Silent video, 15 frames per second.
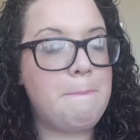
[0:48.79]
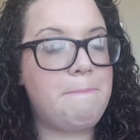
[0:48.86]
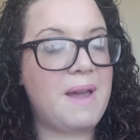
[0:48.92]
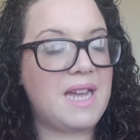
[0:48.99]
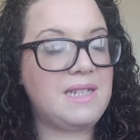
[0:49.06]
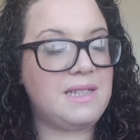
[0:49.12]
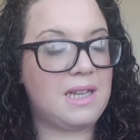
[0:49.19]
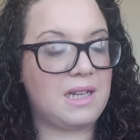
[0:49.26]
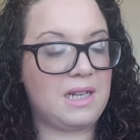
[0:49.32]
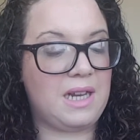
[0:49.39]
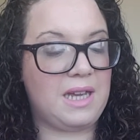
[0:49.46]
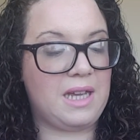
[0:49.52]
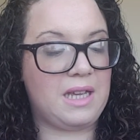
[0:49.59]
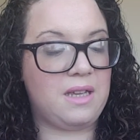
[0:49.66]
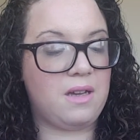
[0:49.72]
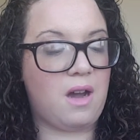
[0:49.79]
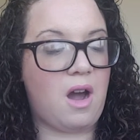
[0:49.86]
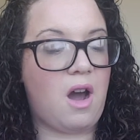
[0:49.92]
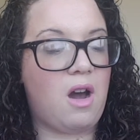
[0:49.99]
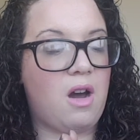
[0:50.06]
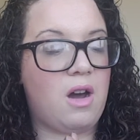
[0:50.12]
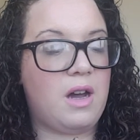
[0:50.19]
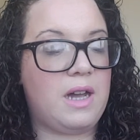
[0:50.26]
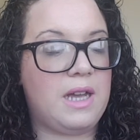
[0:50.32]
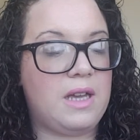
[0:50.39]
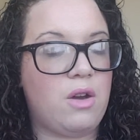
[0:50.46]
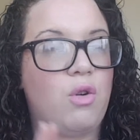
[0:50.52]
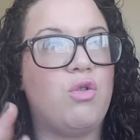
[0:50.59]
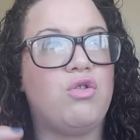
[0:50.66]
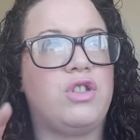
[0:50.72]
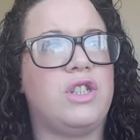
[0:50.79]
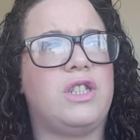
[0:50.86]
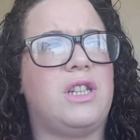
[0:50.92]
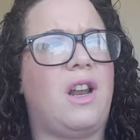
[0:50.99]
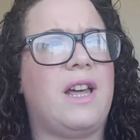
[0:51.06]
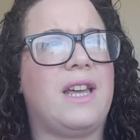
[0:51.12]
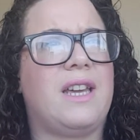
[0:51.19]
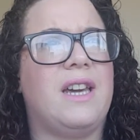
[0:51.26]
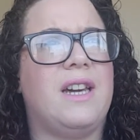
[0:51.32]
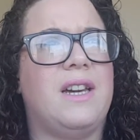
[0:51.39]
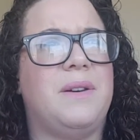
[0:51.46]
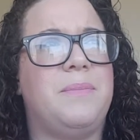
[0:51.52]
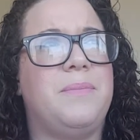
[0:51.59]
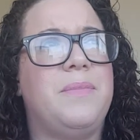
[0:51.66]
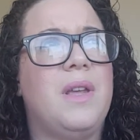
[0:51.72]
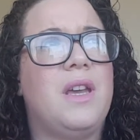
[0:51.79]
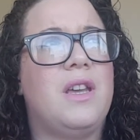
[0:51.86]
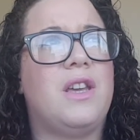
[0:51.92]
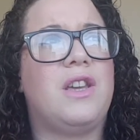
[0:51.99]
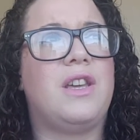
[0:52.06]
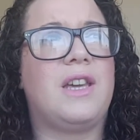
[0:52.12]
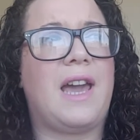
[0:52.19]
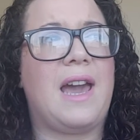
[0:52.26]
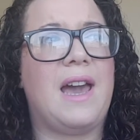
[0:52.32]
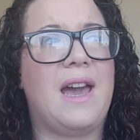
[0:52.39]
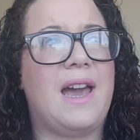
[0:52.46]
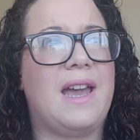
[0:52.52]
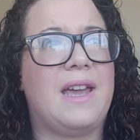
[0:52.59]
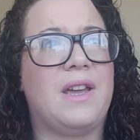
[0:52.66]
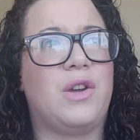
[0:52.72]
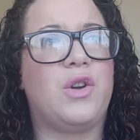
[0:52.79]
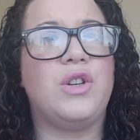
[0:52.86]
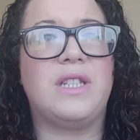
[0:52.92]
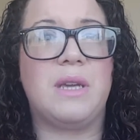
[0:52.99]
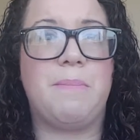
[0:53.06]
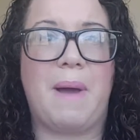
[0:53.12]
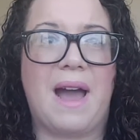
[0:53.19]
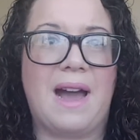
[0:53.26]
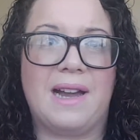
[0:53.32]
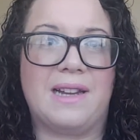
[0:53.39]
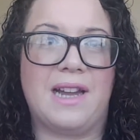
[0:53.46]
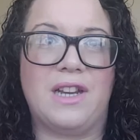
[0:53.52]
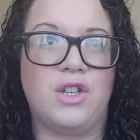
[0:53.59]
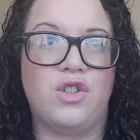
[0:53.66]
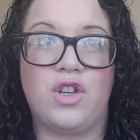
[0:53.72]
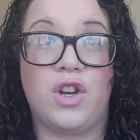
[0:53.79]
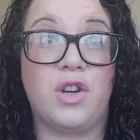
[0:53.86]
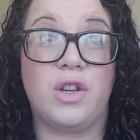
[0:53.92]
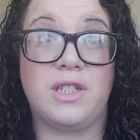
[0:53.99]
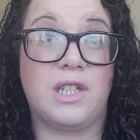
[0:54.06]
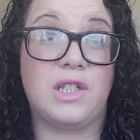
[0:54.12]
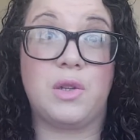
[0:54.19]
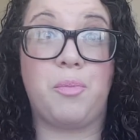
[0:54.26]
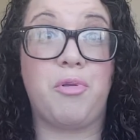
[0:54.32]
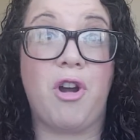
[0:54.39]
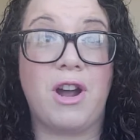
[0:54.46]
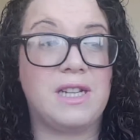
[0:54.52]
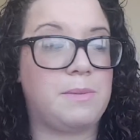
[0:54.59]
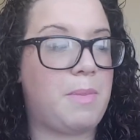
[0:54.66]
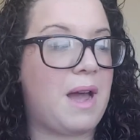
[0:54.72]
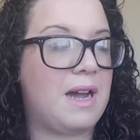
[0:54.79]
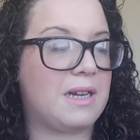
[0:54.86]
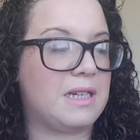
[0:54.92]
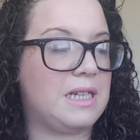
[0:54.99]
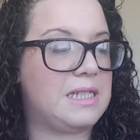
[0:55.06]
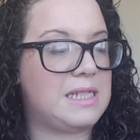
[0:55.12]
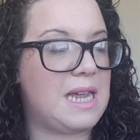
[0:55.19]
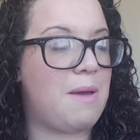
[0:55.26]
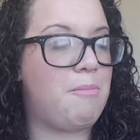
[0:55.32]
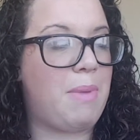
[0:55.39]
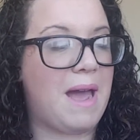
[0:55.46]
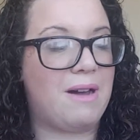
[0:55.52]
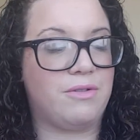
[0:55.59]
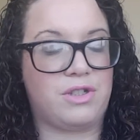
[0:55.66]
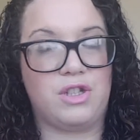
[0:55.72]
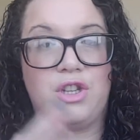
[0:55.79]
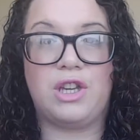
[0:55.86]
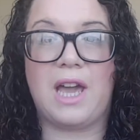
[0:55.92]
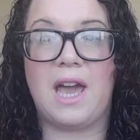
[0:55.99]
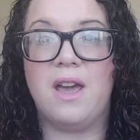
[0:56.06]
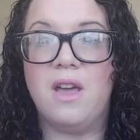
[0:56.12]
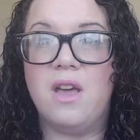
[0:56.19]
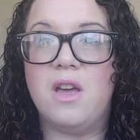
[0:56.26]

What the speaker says: Basically, I ordered you can get a goodie bag, and you don't know, it's a surprise bag, and it's £10, and you get